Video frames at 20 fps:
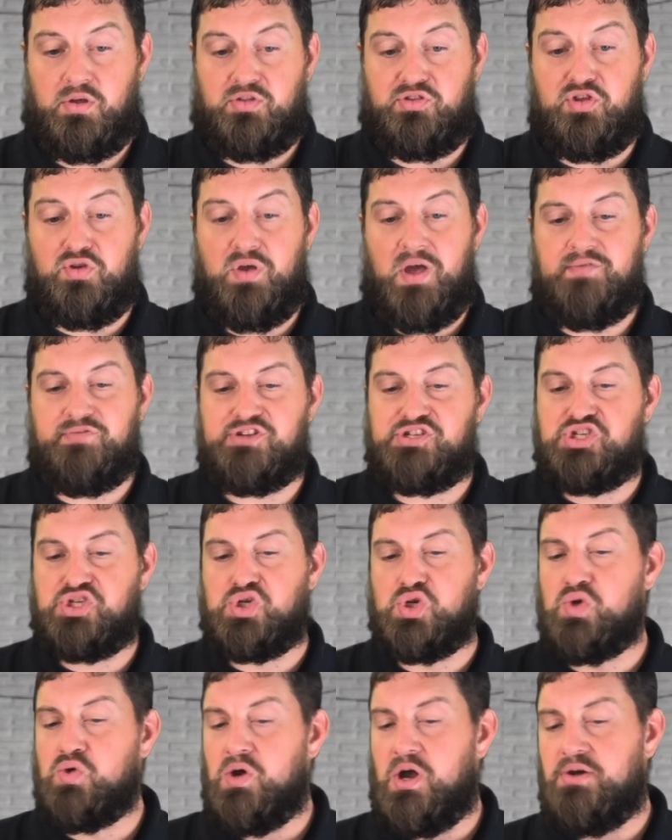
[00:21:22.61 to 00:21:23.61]
Do you have a
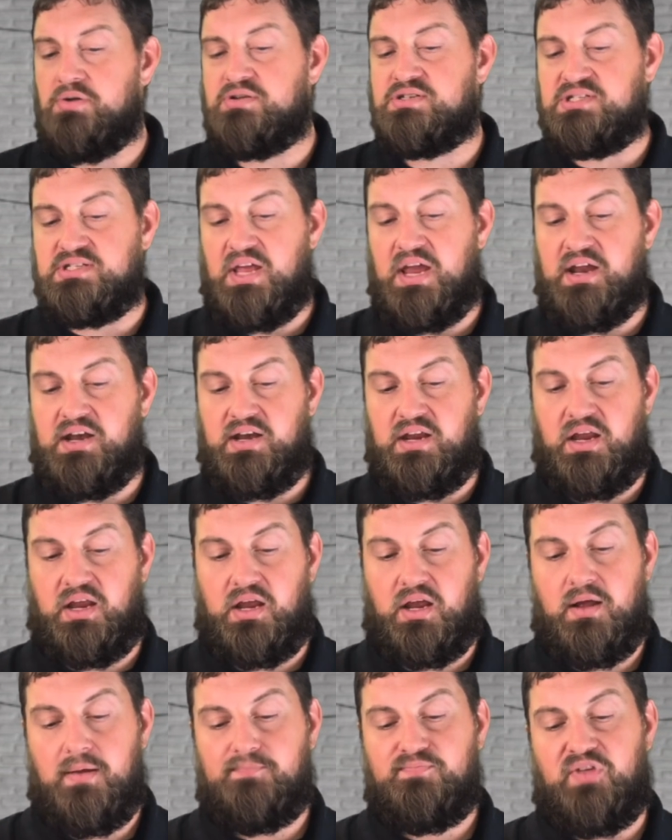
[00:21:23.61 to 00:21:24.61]
true
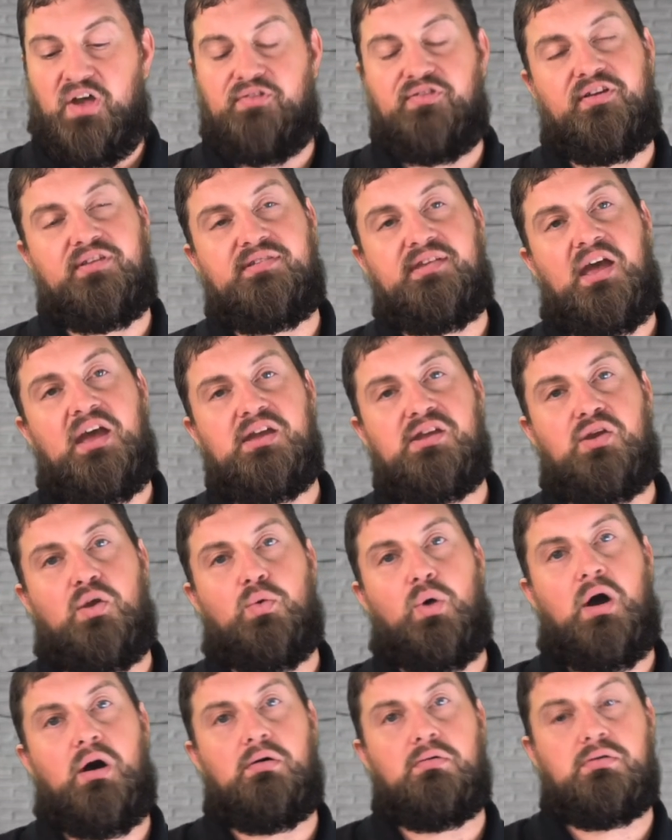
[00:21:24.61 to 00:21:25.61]
understanding of the debt
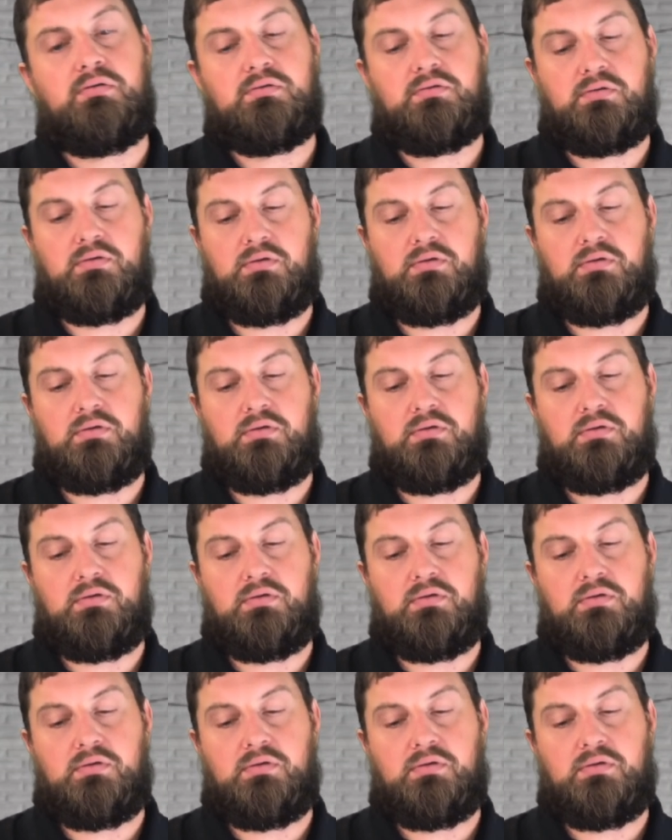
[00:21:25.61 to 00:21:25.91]
you owe?